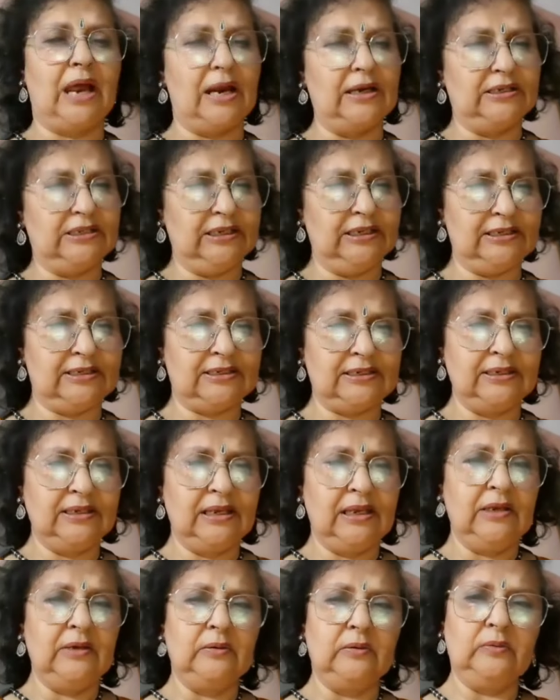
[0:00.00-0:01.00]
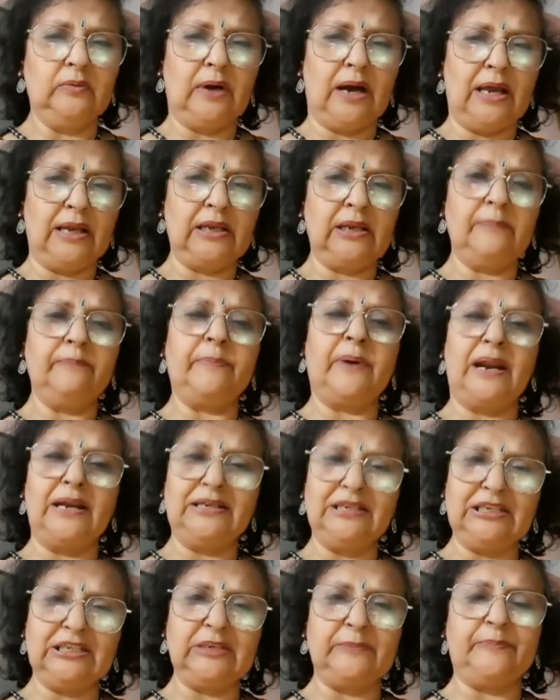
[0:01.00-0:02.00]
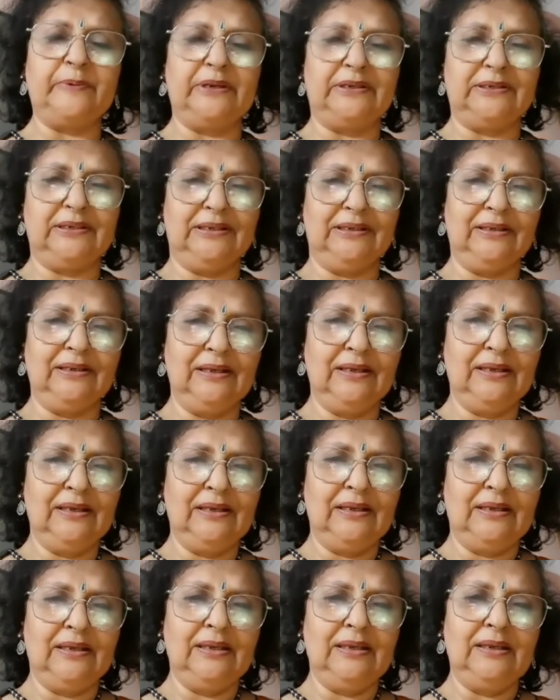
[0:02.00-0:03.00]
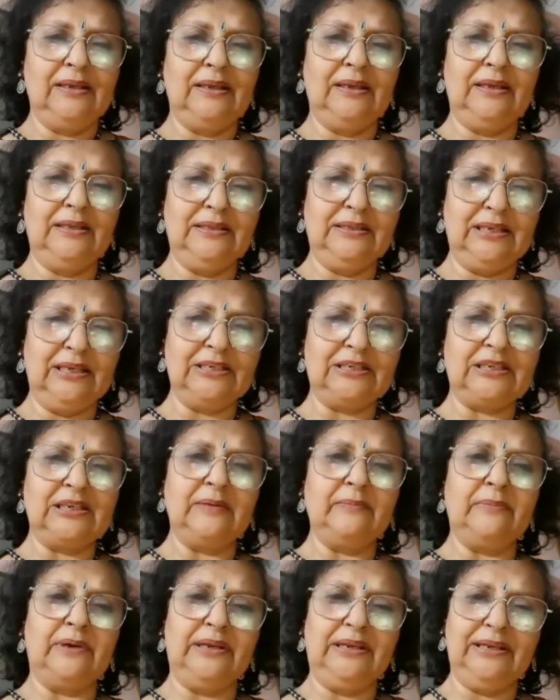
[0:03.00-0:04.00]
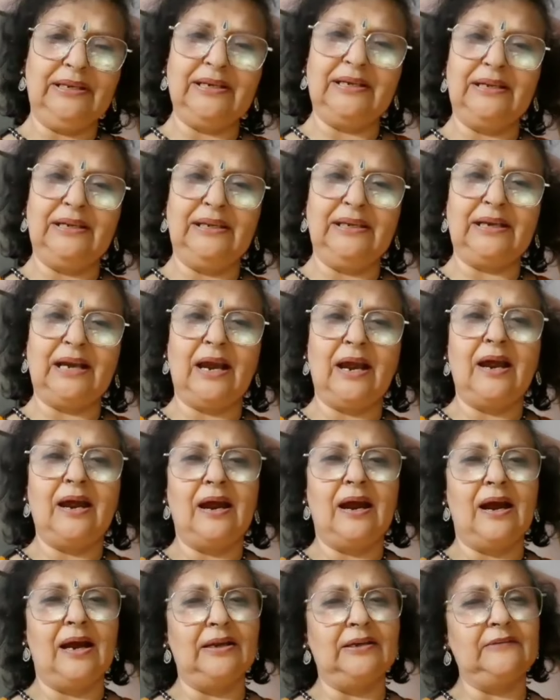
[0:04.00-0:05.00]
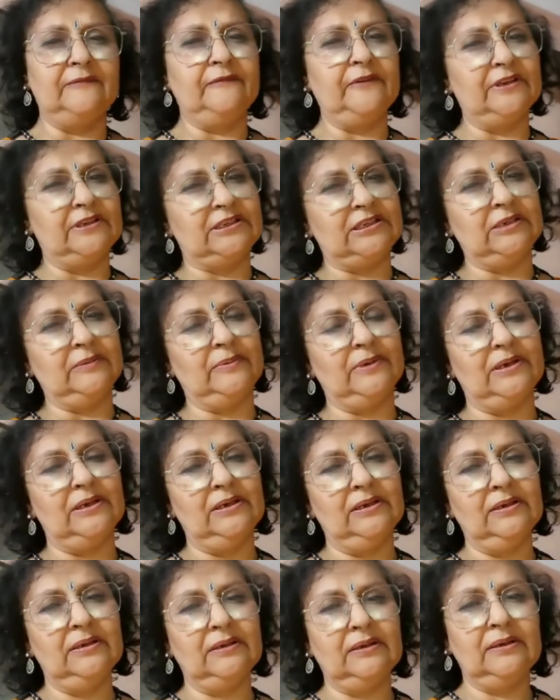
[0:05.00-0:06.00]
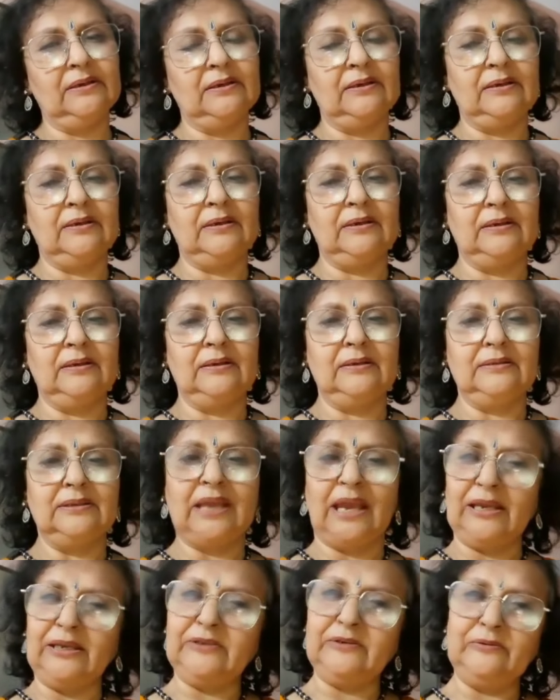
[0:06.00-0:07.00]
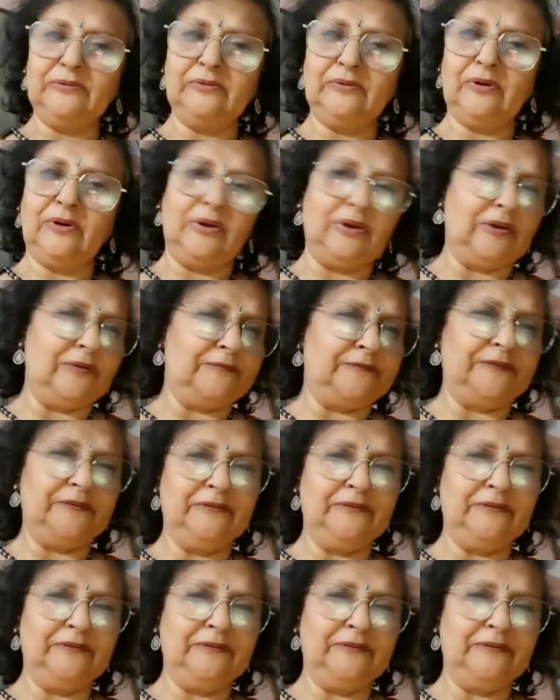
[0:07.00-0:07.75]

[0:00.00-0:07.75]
artists who are participating in this Manikarnika Art Festival. Thank you, all of